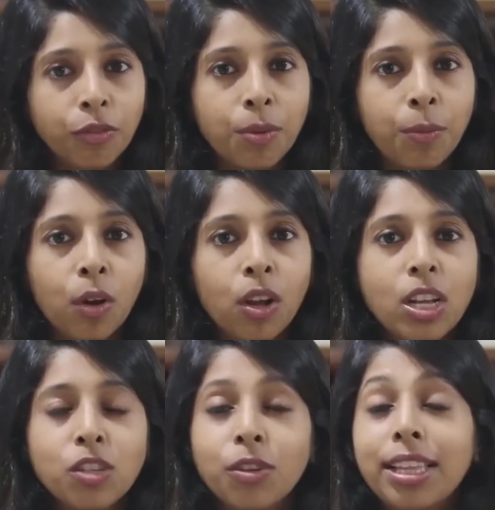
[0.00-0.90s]
of the book
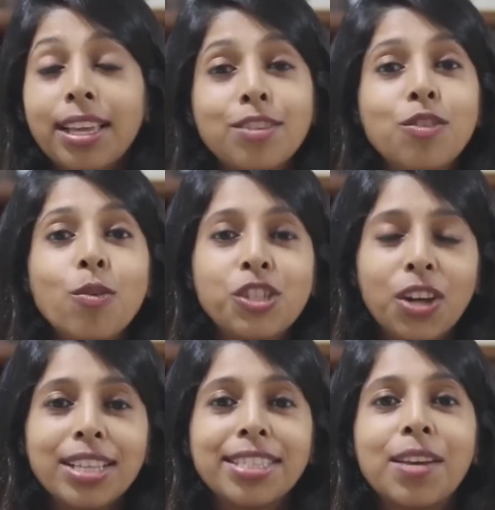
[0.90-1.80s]
so that there is no
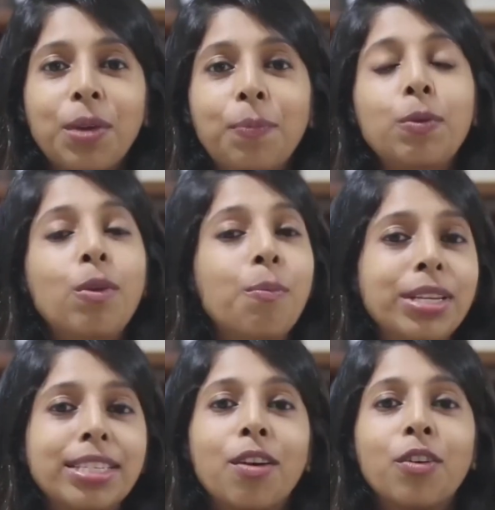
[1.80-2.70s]
chance that people will
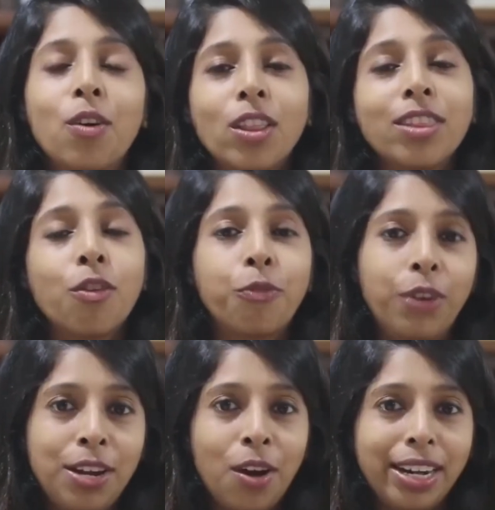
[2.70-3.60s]
miss out on your
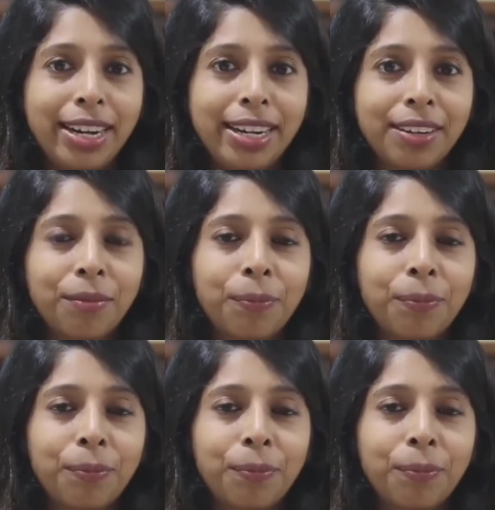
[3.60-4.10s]
free content.